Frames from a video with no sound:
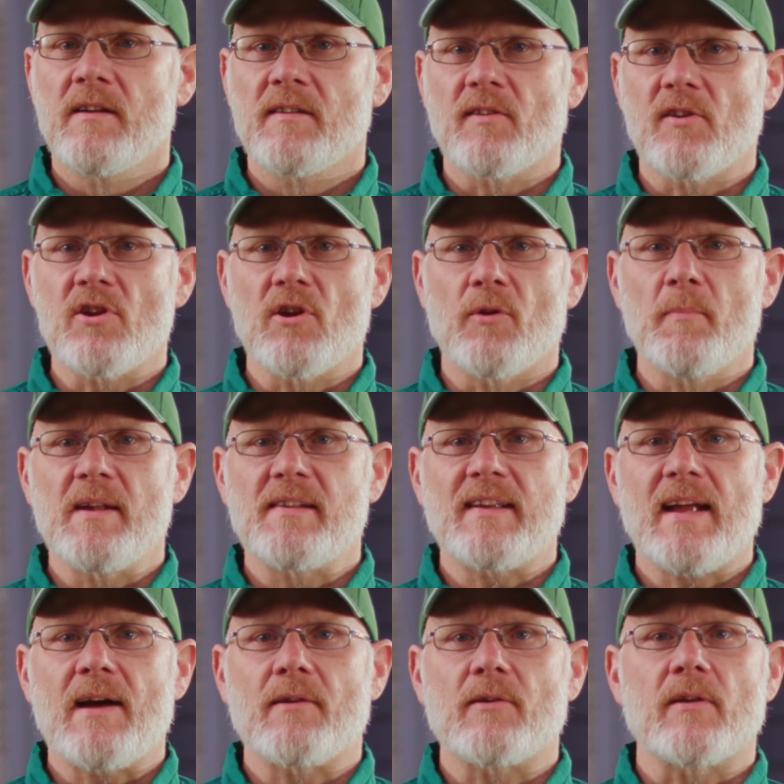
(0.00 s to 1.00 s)
so you don't
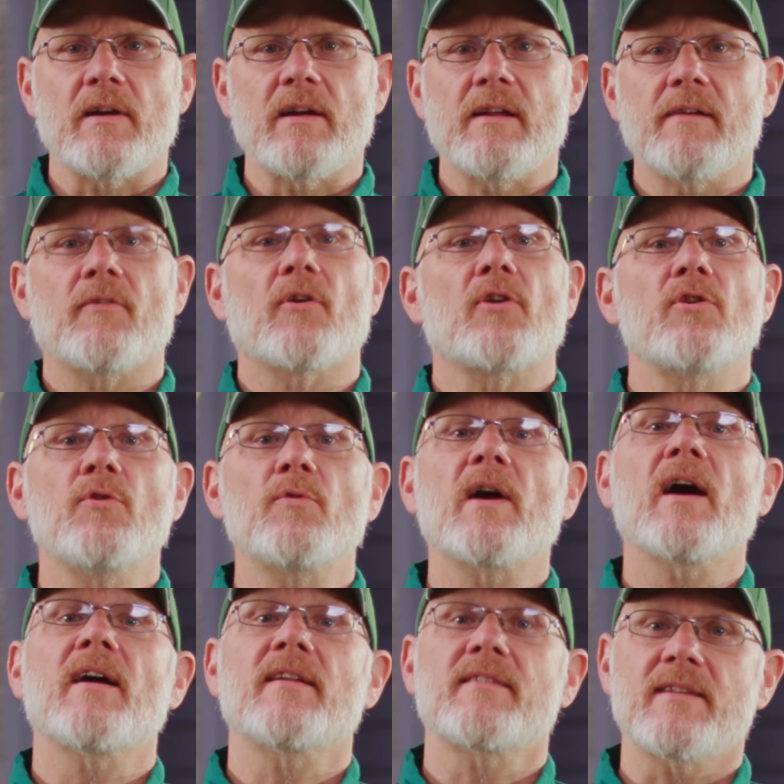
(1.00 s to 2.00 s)
miss out on any of our new
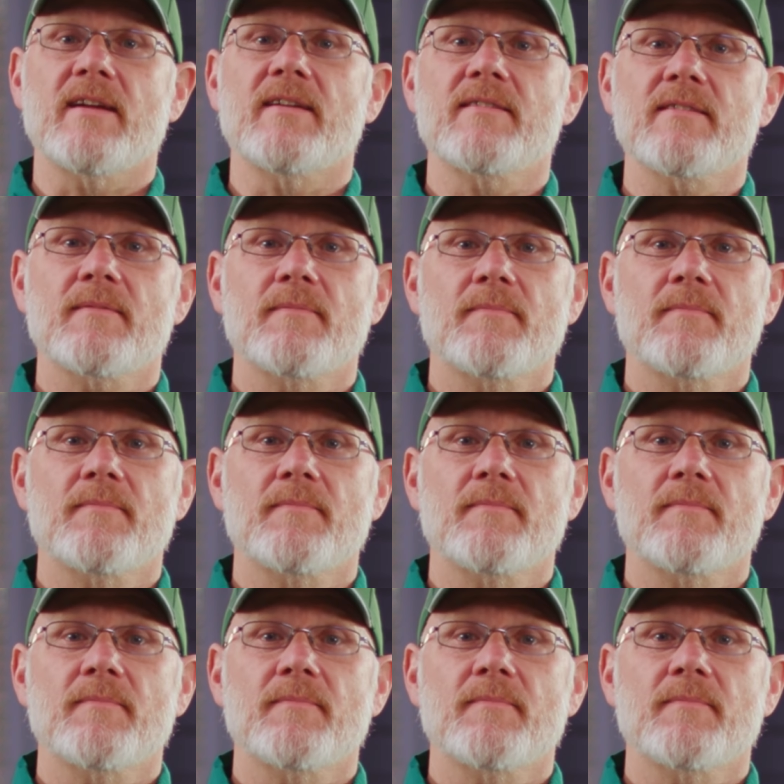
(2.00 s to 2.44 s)
content.